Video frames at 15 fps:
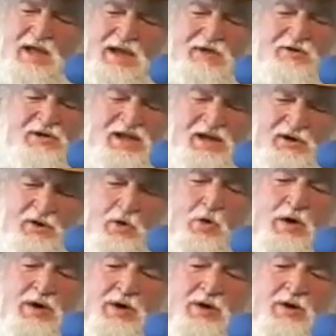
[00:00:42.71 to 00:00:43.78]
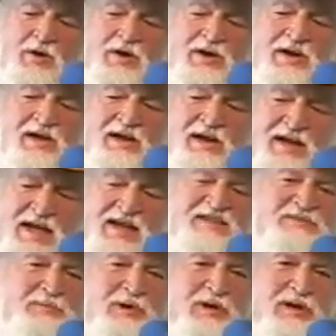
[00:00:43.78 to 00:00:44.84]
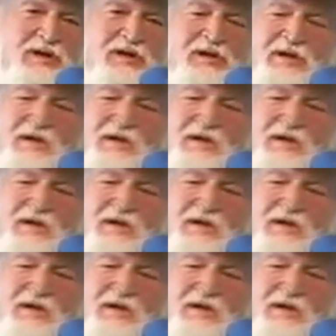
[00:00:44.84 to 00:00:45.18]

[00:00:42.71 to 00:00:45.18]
you need a lawyer or you need an expert,